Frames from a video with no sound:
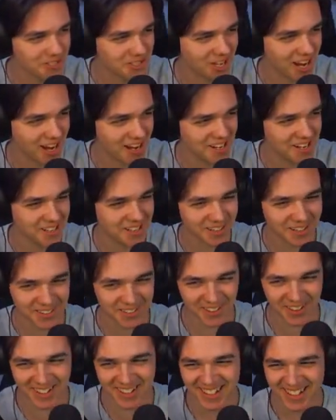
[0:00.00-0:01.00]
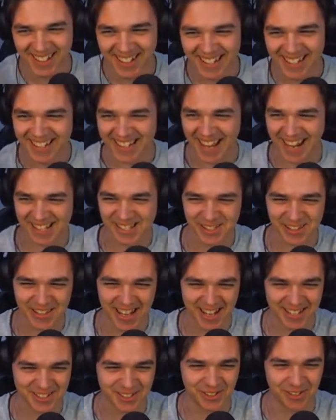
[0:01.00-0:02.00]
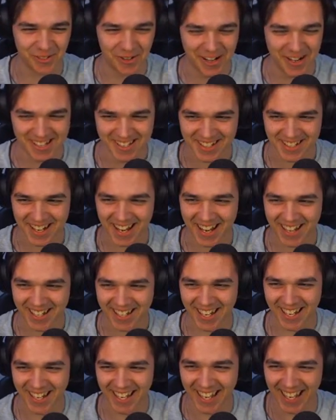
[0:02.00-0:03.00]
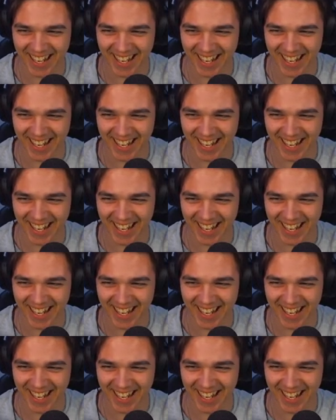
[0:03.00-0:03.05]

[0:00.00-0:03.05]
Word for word: saying. that's that's crazy. I can't.